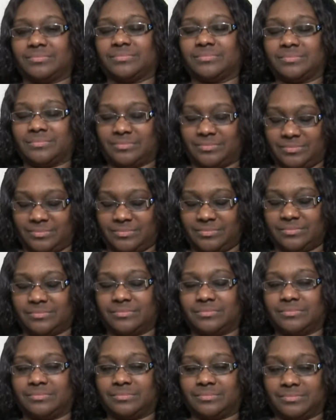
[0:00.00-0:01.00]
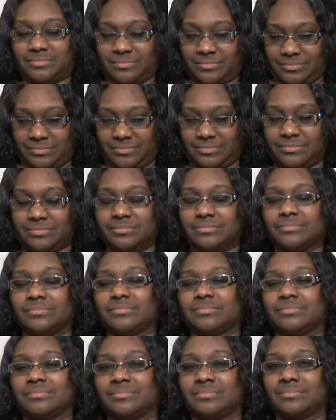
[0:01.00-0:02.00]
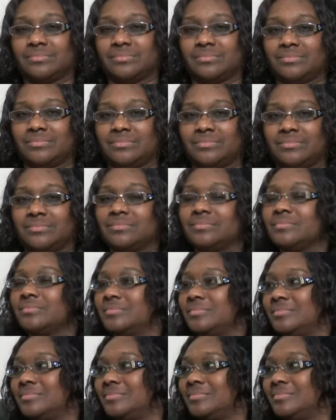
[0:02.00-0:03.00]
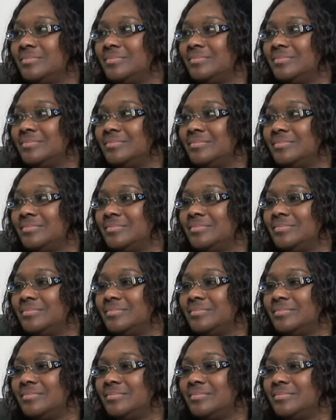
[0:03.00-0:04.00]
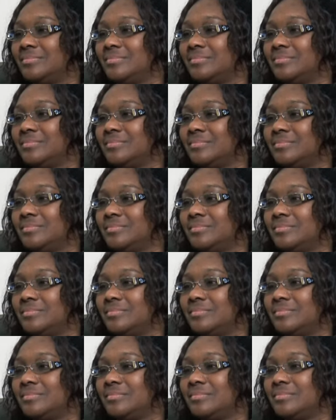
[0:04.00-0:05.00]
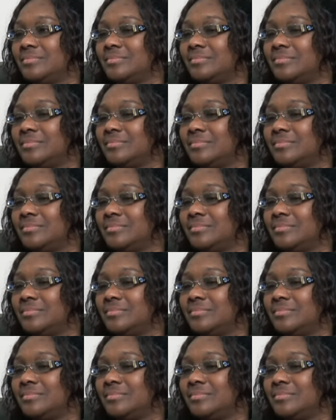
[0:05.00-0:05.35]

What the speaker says: (not speaking)